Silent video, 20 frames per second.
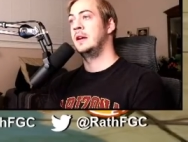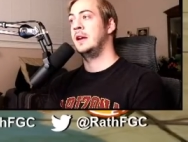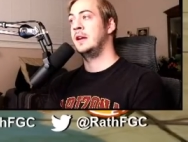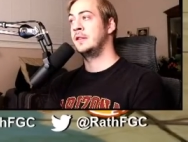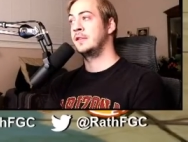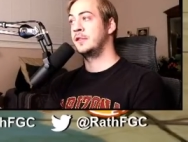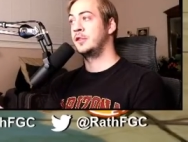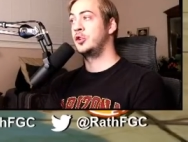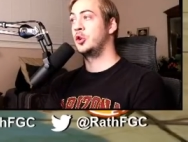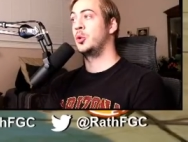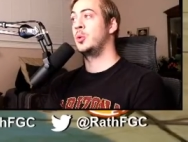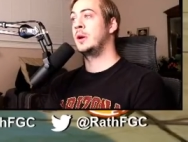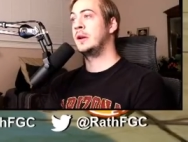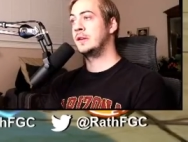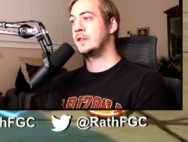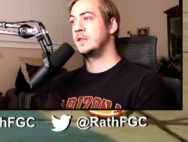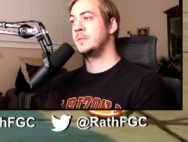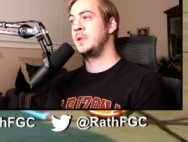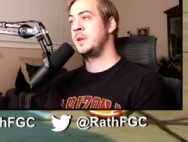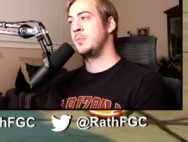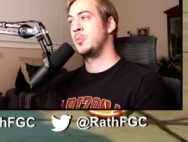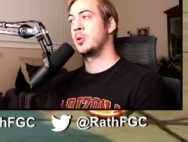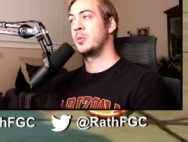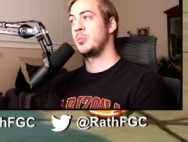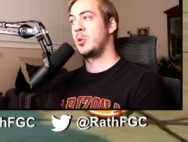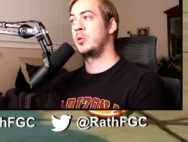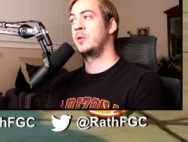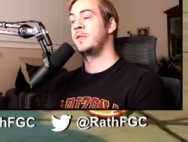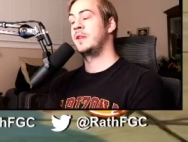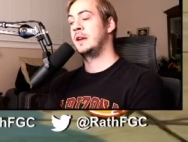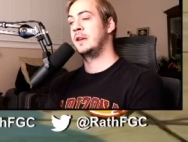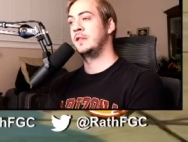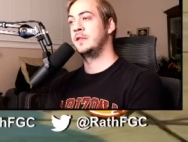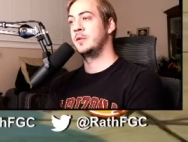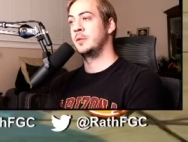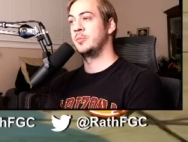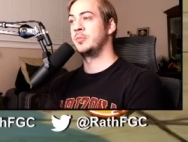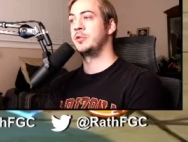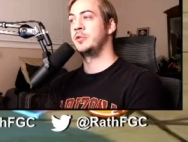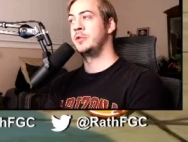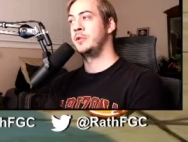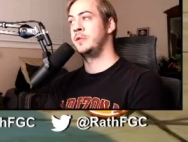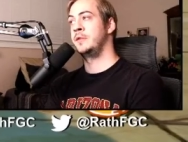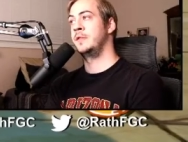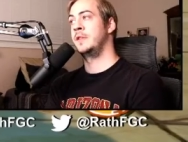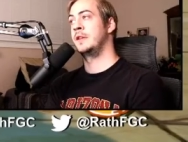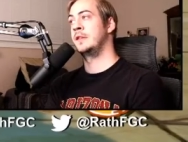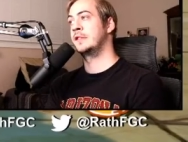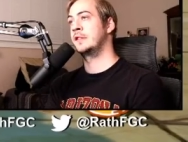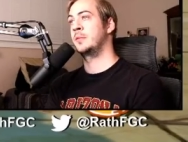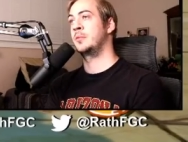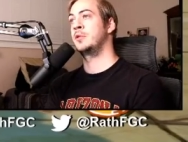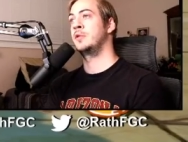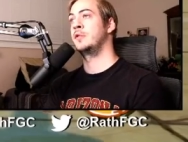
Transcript: is going to be more motivated to improve than someone